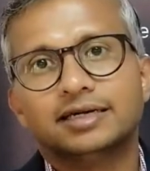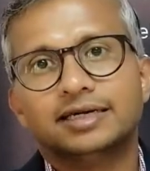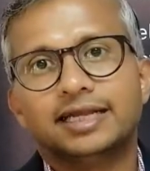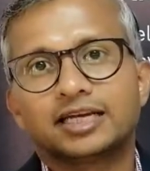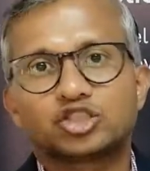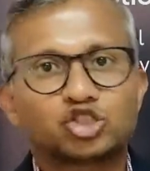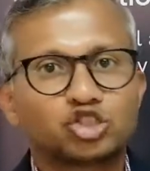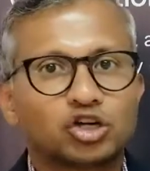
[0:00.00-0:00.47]

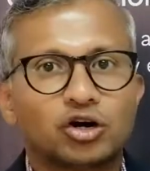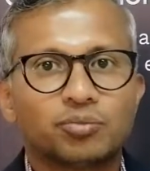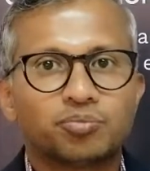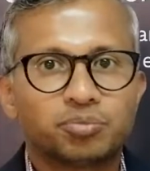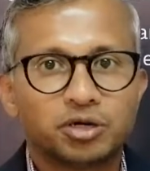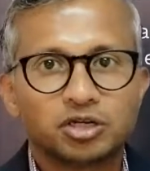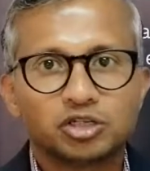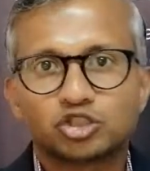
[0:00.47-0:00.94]

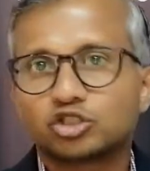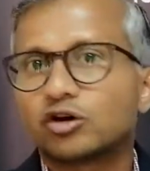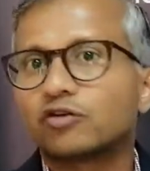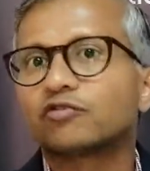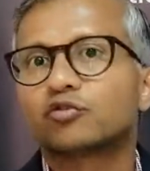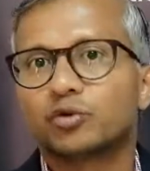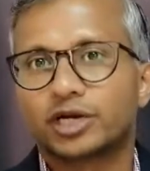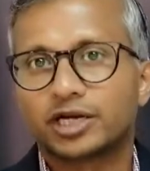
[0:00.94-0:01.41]
desktop
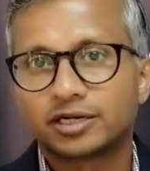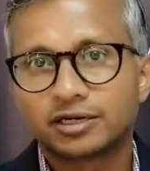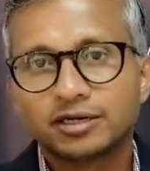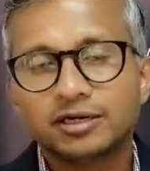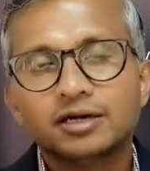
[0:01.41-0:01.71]
software,